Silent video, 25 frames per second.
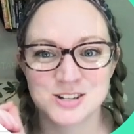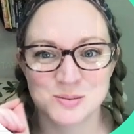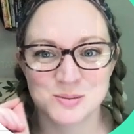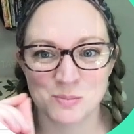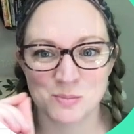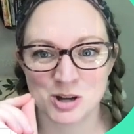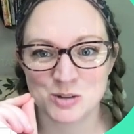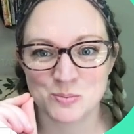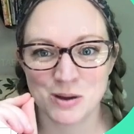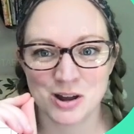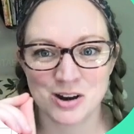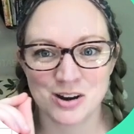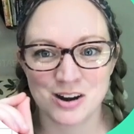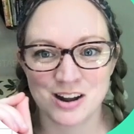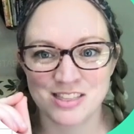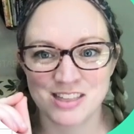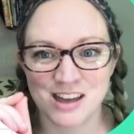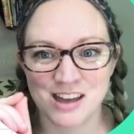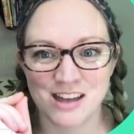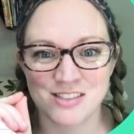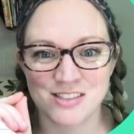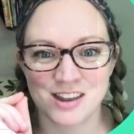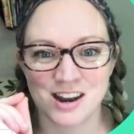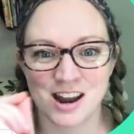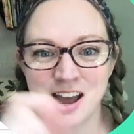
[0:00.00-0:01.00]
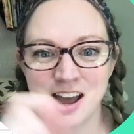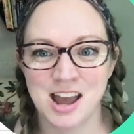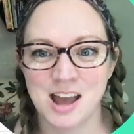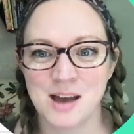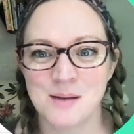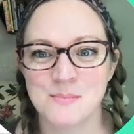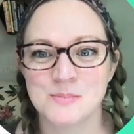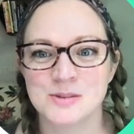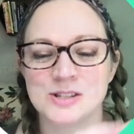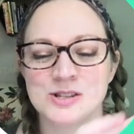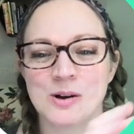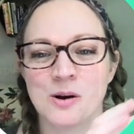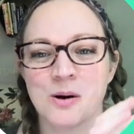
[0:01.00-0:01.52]
much better at that than I am.
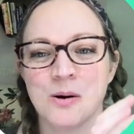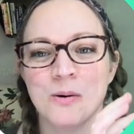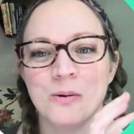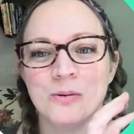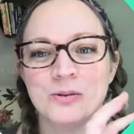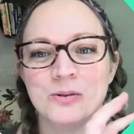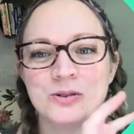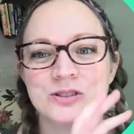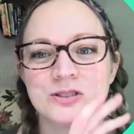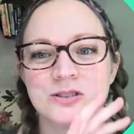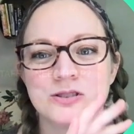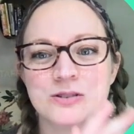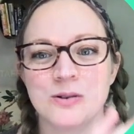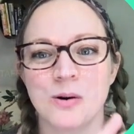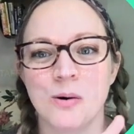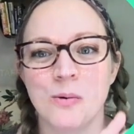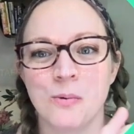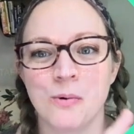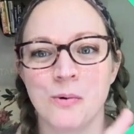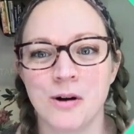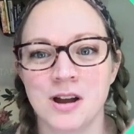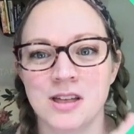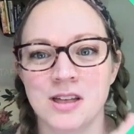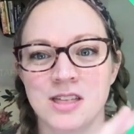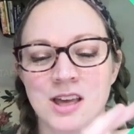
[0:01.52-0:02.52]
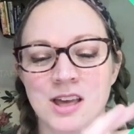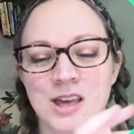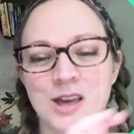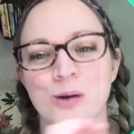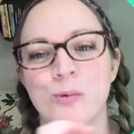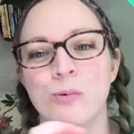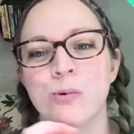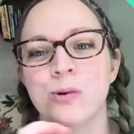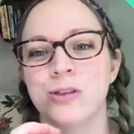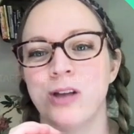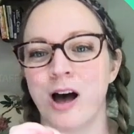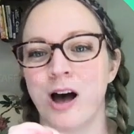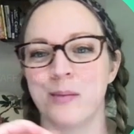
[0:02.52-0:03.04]
So don't worry that you
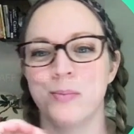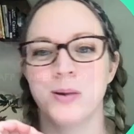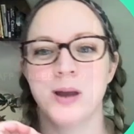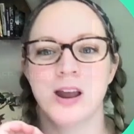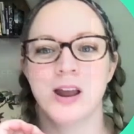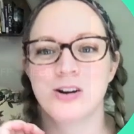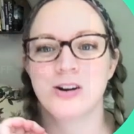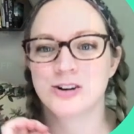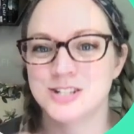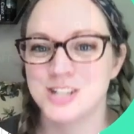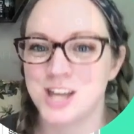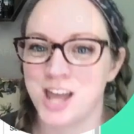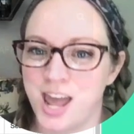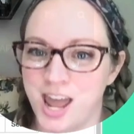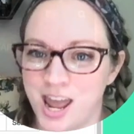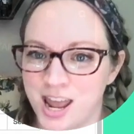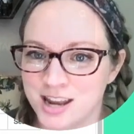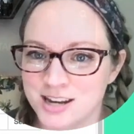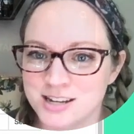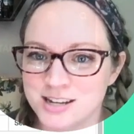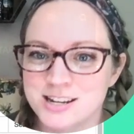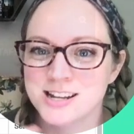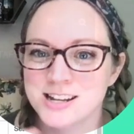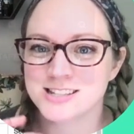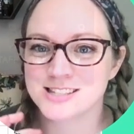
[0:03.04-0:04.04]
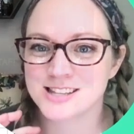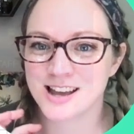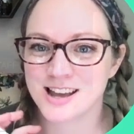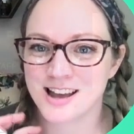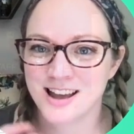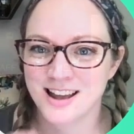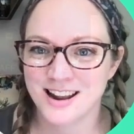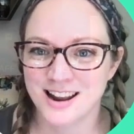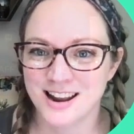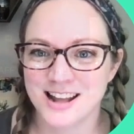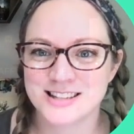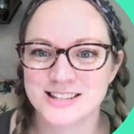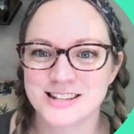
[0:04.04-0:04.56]
will not be entertained.
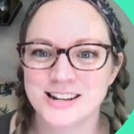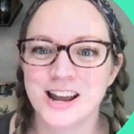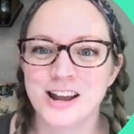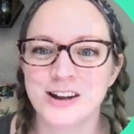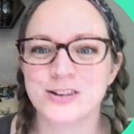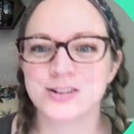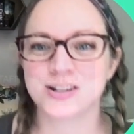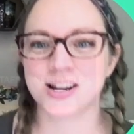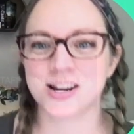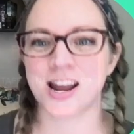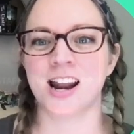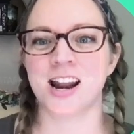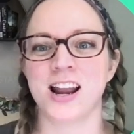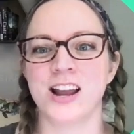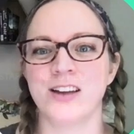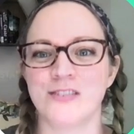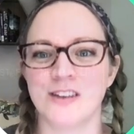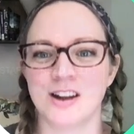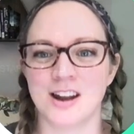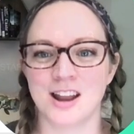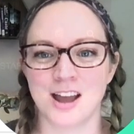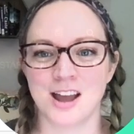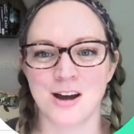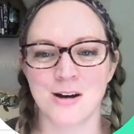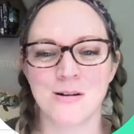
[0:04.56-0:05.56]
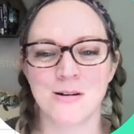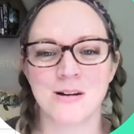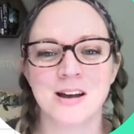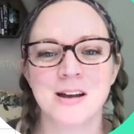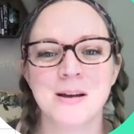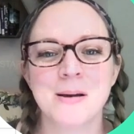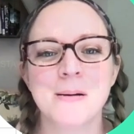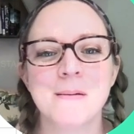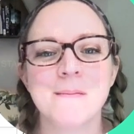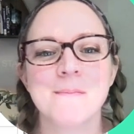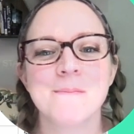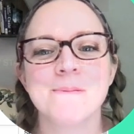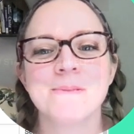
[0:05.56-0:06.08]
It's an entertaining video.
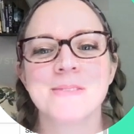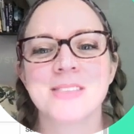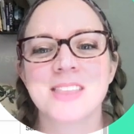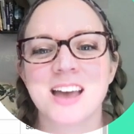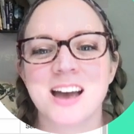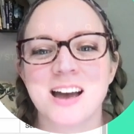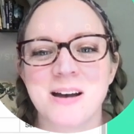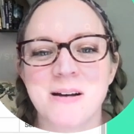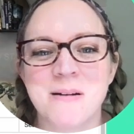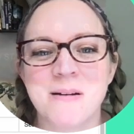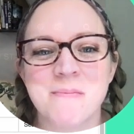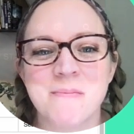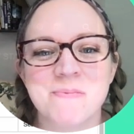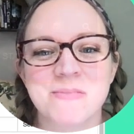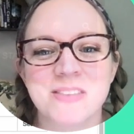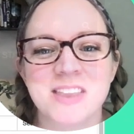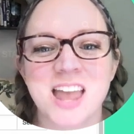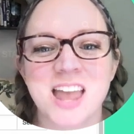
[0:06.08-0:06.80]
So